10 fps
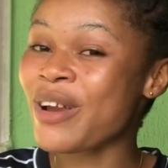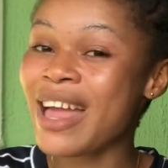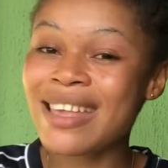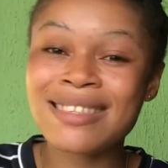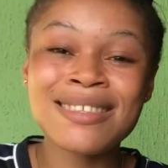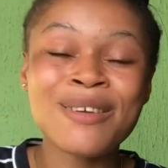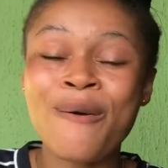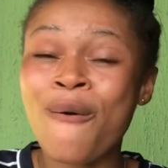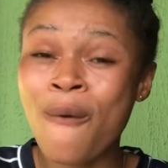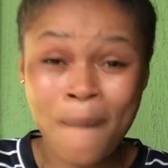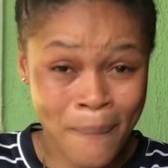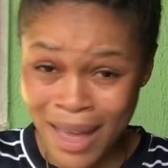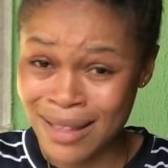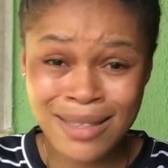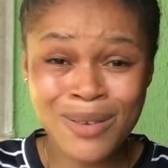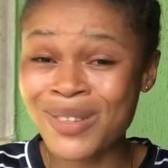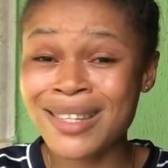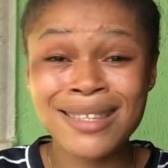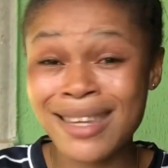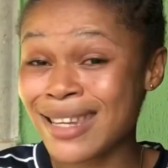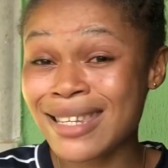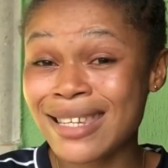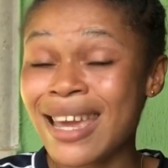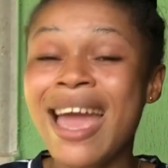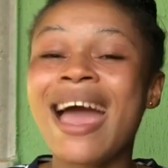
I see your comments on a daily.